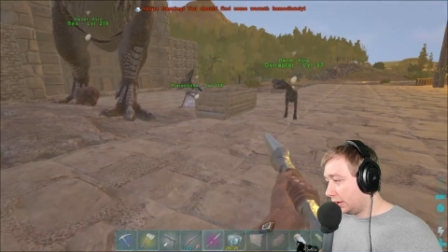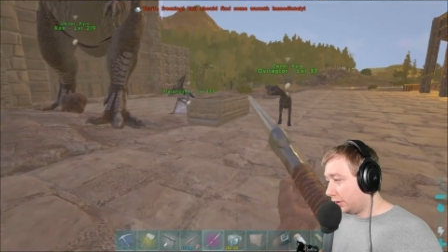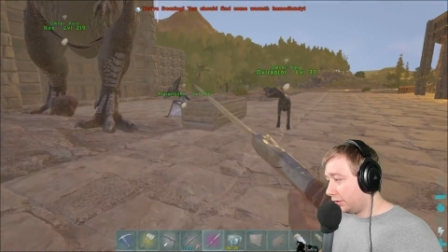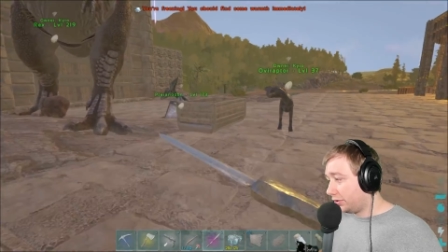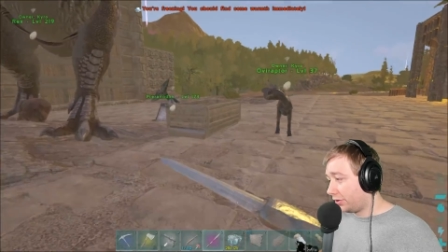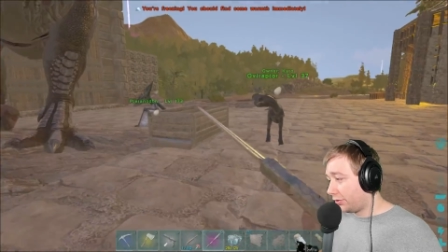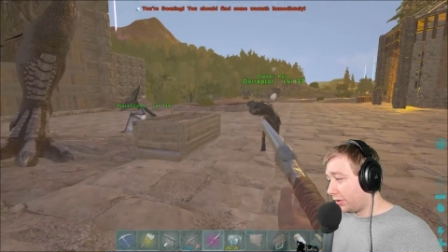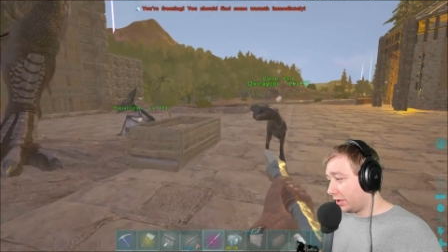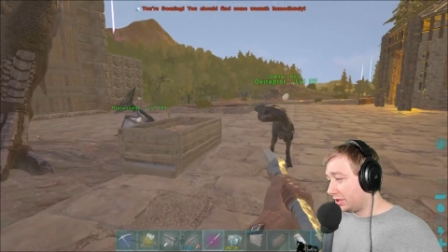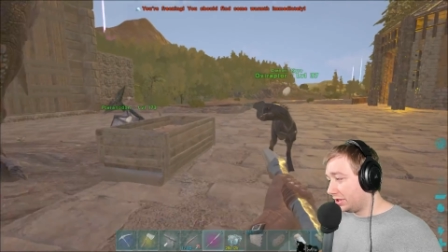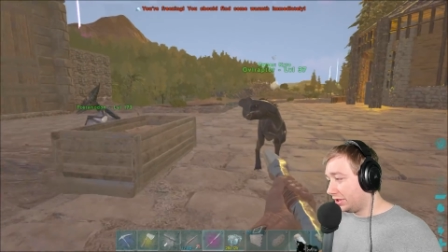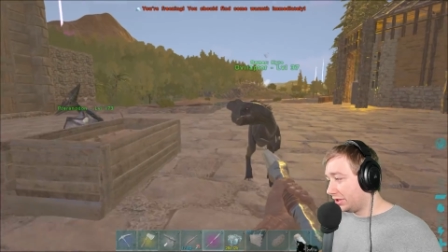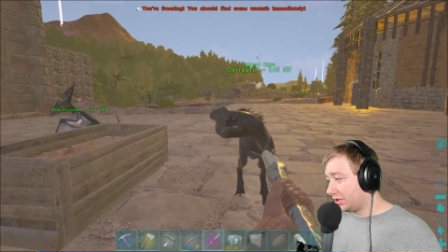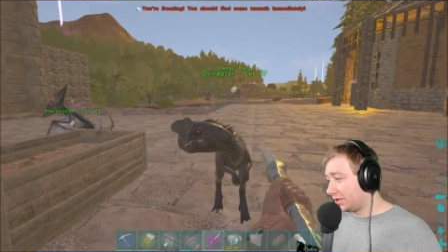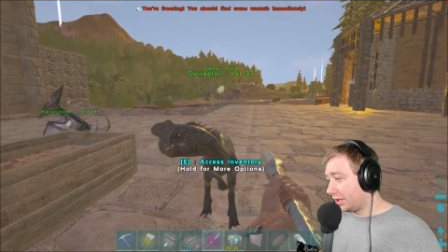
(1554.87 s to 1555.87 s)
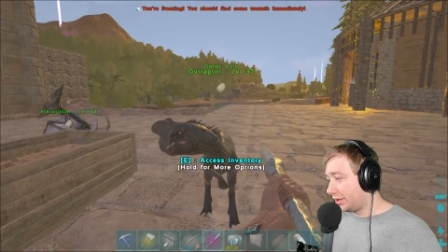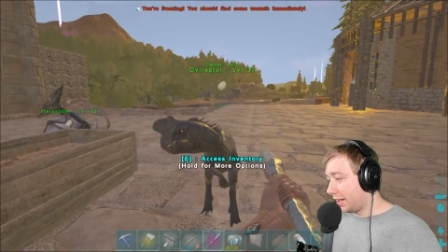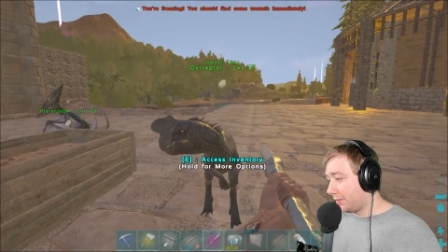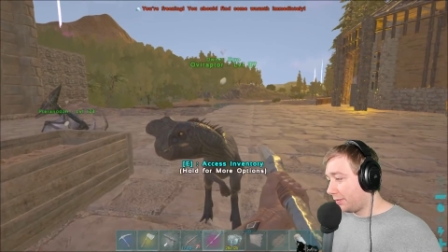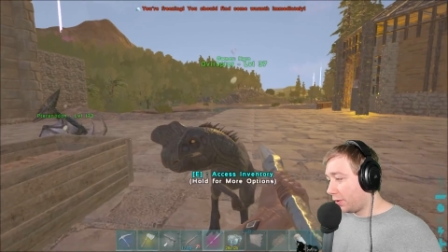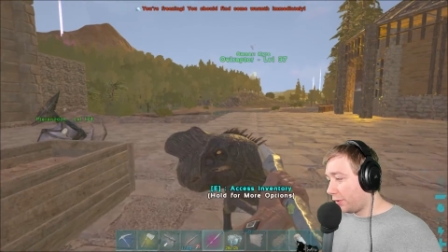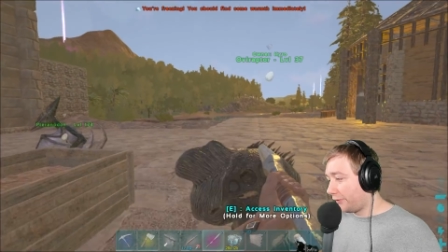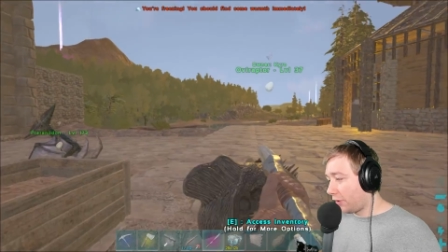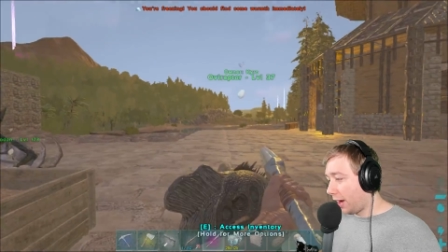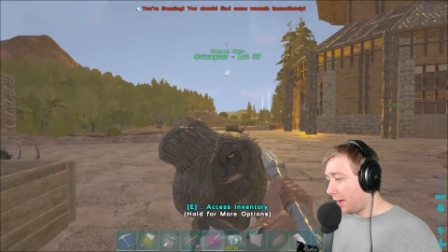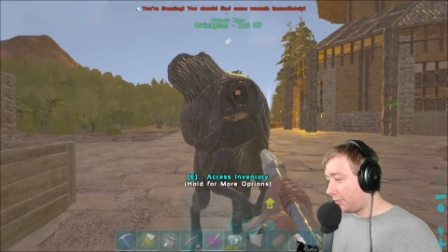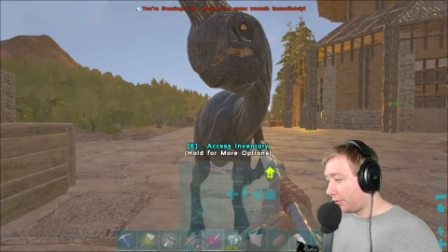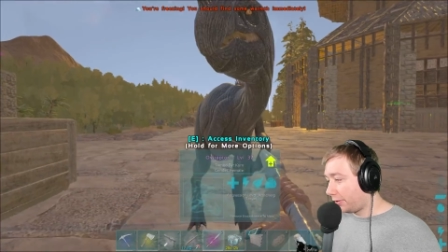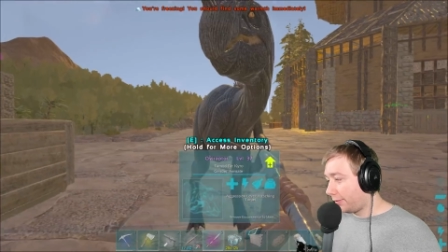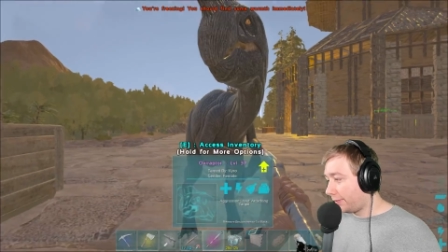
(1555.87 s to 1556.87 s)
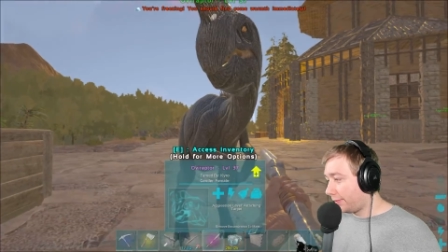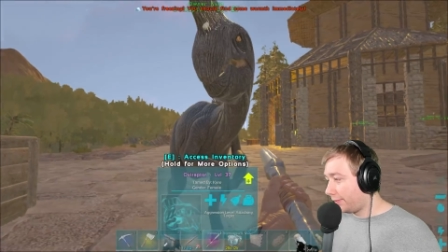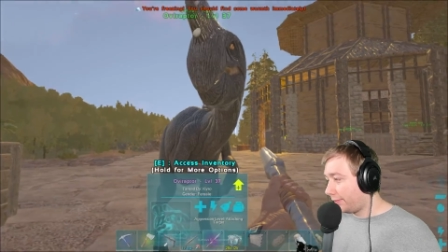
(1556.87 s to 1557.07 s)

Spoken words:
2 generations, you said tame an Oviraptor.